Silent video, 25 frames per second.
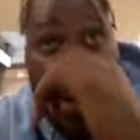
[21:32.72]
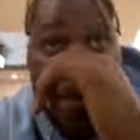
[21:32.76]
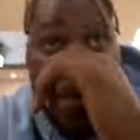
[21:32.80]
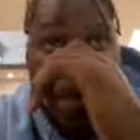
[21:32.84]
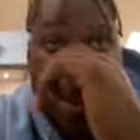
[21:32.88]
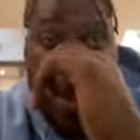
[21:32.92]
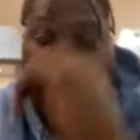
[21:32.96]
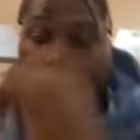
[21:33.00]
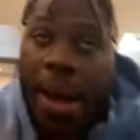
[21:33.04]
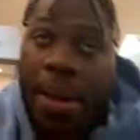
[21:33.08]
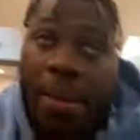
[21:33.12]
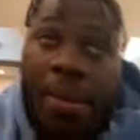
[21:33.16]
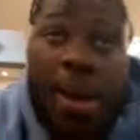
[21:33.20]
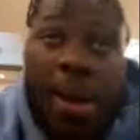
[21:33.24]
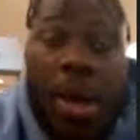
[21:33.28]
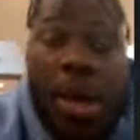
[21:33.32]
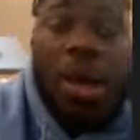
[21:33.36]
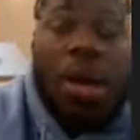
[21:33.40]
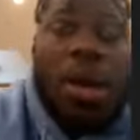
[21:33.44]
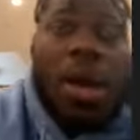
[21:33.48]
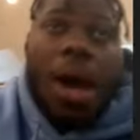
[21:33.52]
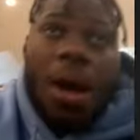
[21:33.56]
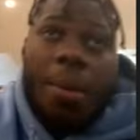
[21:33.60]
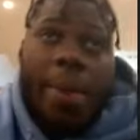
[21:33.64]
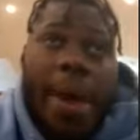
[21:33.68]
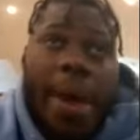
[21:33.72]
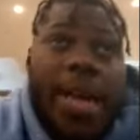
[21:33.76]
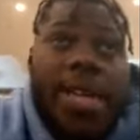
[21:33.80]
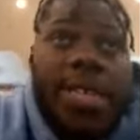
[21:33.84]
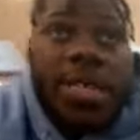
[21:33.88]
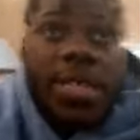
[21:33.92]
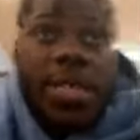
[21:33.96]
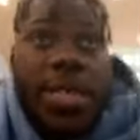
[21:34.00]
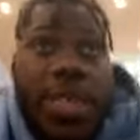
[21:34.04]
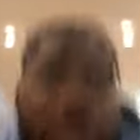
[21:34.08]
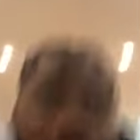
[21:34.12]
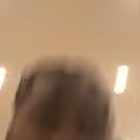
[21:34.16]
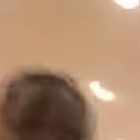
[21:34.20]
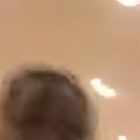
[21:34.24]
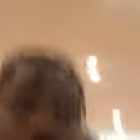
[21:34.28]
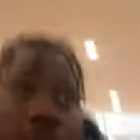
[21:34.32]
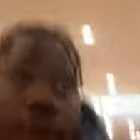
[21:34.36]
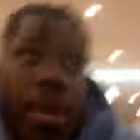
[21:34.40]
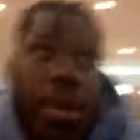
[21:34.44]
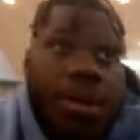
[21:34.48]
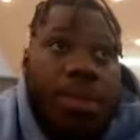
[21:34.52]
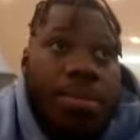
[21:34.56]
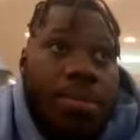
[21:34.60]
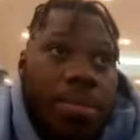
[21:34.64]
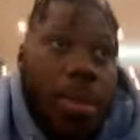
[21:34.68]
man, I'm actually
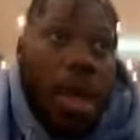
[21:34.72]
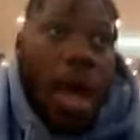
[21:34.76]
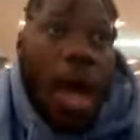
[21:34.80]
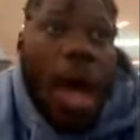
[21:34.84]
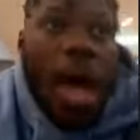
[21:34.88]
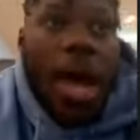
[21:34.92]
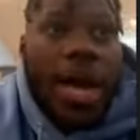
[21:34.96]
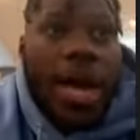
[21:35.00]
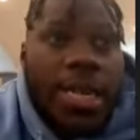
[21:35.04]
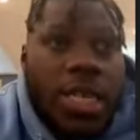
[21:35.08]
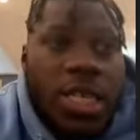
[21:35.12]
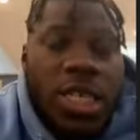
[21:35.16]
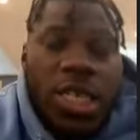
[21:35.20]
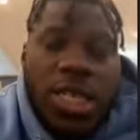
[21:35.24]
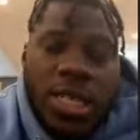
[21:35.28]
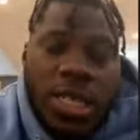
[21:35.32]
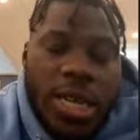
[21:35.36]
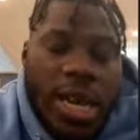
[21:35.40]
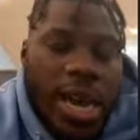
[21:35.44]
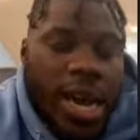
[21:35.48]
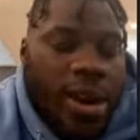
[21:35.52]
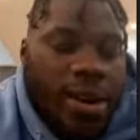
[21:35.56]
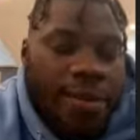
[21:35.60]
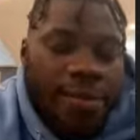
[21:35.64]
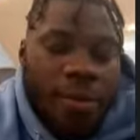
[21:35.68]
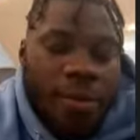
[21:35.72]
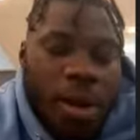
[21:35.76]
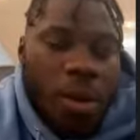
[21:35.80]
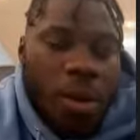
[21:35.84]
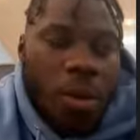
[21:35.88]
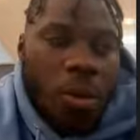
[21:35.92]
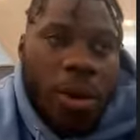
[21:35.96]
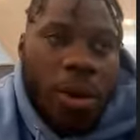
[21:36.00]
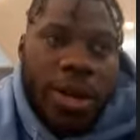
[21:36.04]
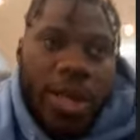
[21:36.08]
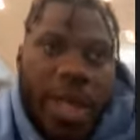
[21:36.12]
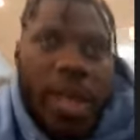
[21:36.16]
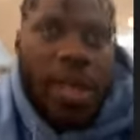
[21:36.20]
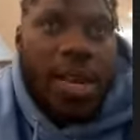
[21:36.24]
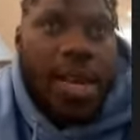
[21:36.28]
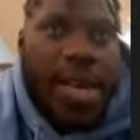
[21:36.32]
I just had a workout